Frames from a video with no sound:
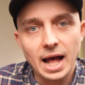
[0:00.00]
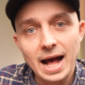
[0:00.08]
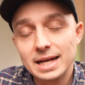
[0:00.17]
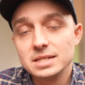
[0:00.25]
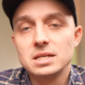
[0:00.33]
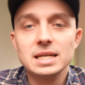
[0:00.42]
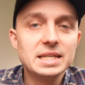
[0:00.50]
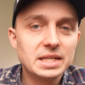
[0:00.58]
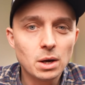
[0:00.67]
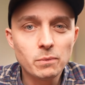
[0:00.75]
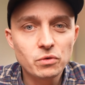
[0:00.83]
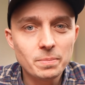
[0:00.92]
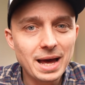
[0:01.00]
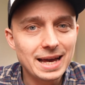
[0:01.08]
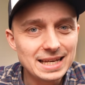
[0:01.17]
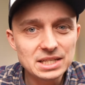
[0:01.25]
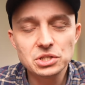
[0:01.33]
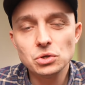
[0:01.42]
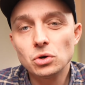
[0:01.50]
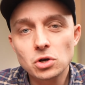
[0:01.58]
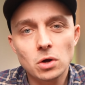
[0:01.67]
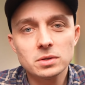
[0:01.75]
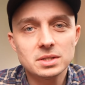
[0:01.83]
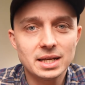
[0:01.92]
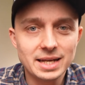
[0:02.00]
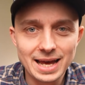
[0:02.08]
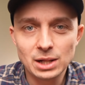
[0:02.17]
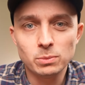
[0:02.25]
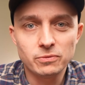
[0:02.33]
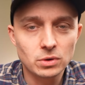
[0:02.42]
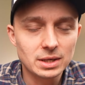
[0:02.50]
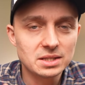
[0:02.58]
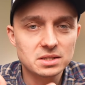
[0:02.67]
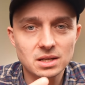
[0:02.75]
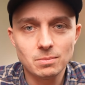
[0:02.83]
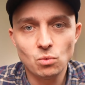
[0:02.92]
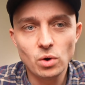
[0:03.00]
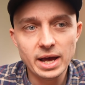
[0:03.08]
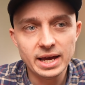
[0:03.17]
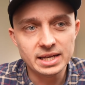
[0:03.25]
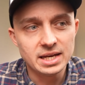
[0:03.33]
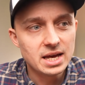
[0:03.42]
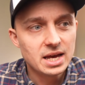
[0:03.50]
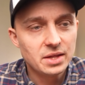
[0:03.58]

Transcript: And leading on from that, is your content helpful in some way?